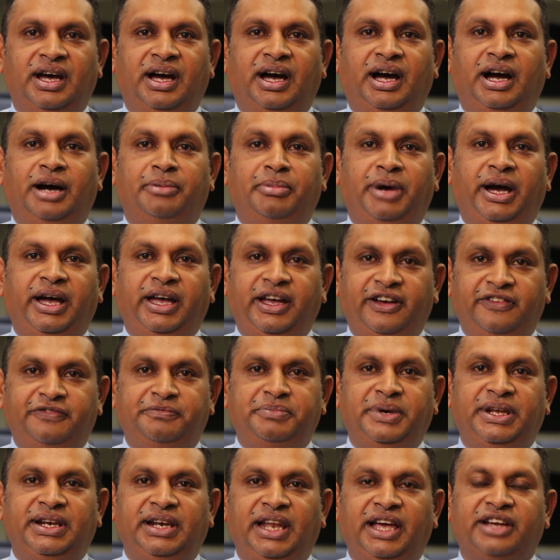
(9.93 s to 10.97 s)
I have
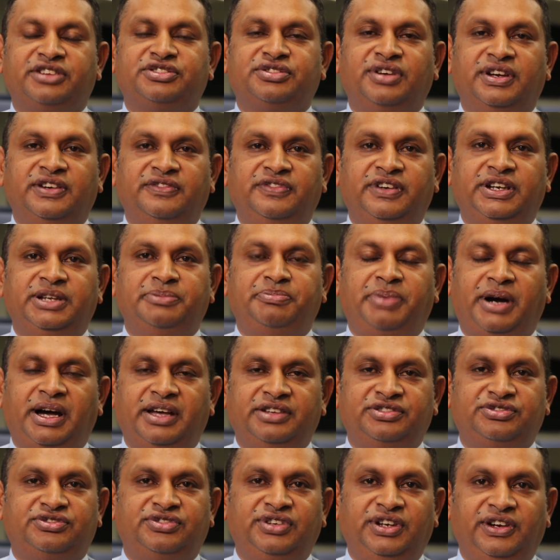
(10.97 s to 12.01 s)
been lecturing for the
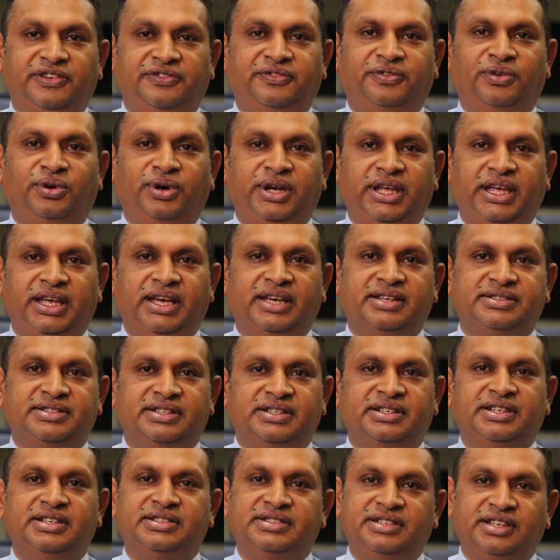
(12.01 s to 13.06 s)
past 3 or 4 years
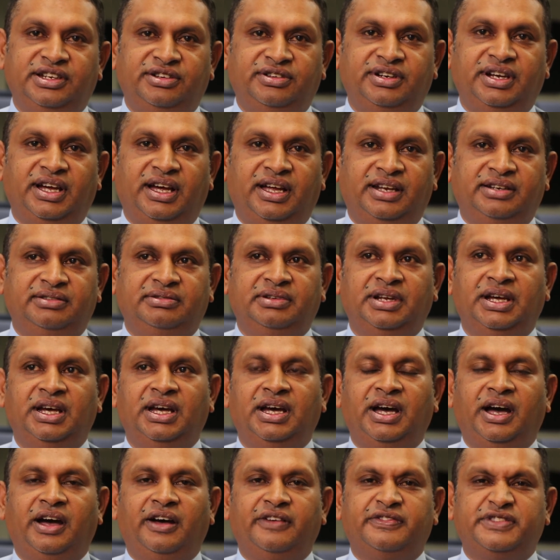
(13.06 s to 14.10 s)
in this area, and
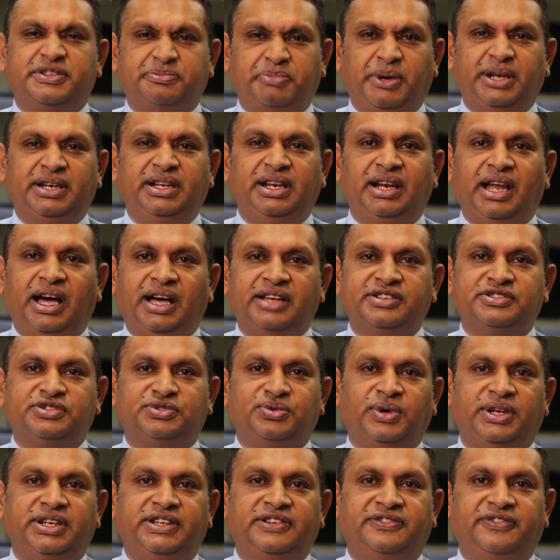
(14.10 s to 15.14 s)
I've spent the last
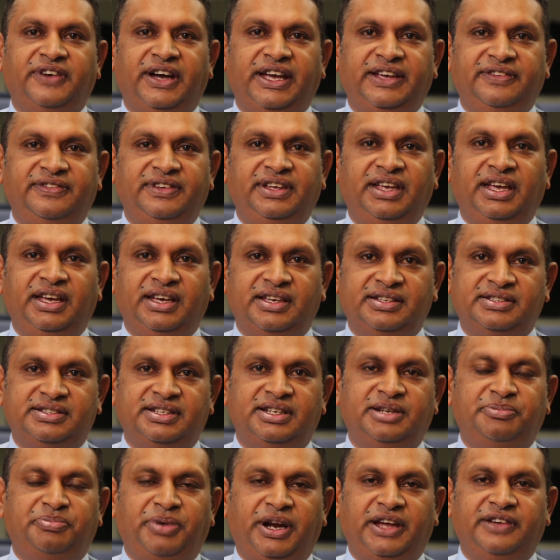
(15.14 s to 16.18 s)
25 years in
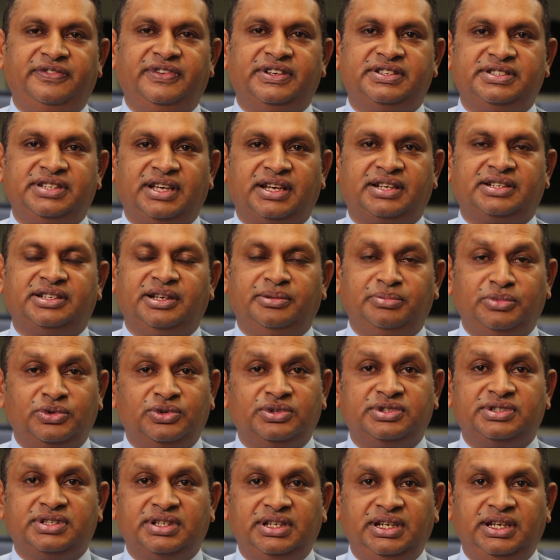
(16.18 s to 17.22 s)
the private sector,
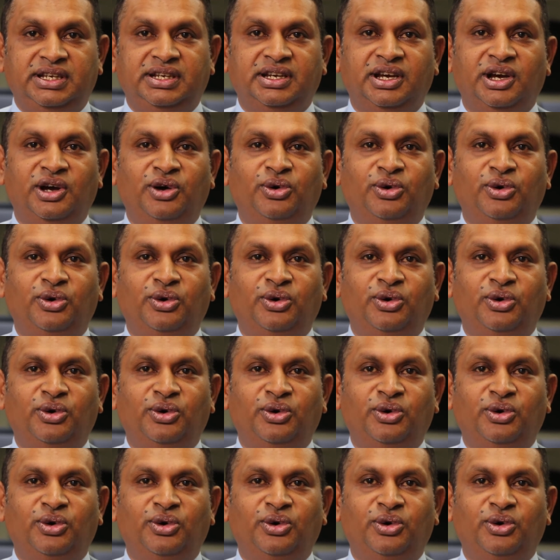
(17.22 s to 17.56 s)
mostly